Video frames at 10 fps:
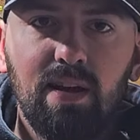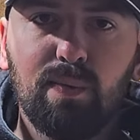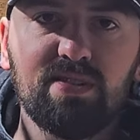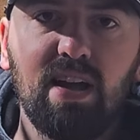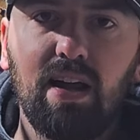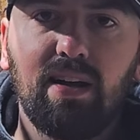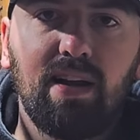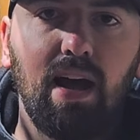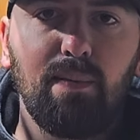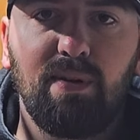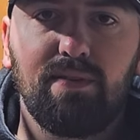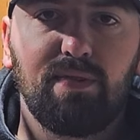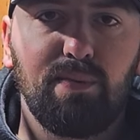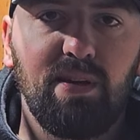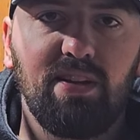it was not uncommon
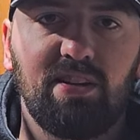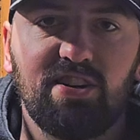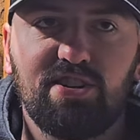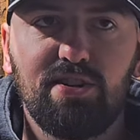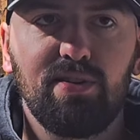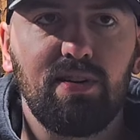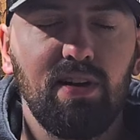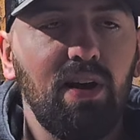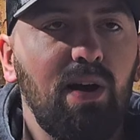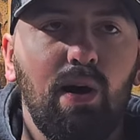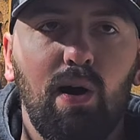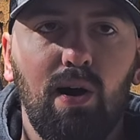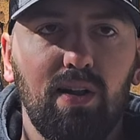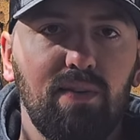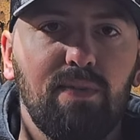for me to shoot
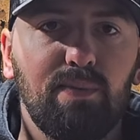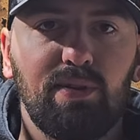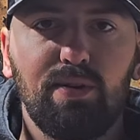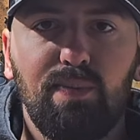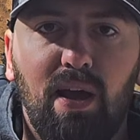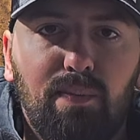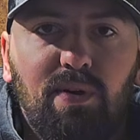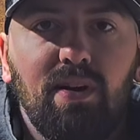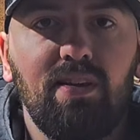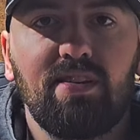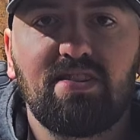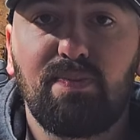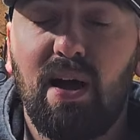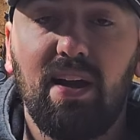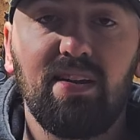all of them through paper and the
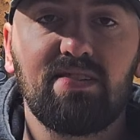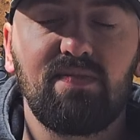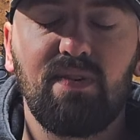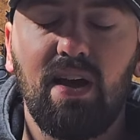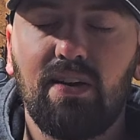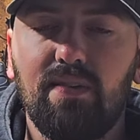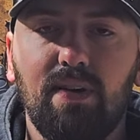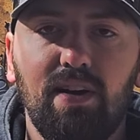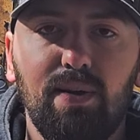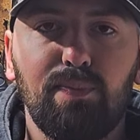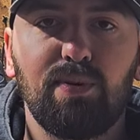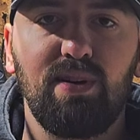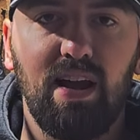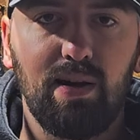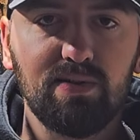spine is very, very
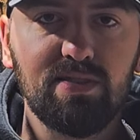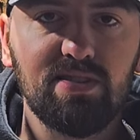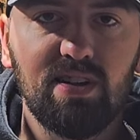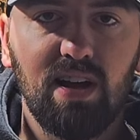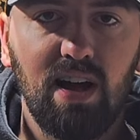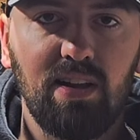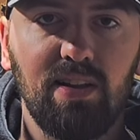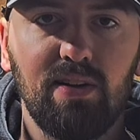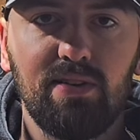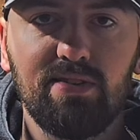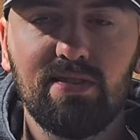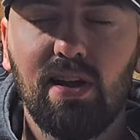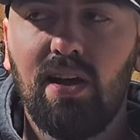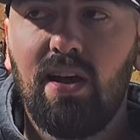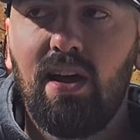pronounced on those.